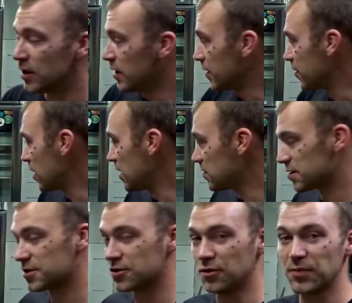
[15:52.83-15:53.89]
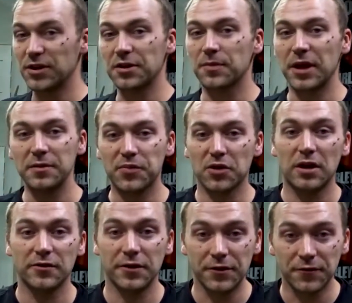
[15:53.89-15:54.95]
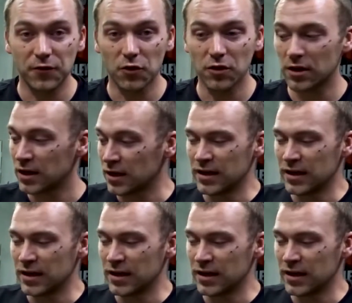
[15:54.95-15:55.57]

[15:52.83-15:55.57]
They're not scooping their paper out on the floor,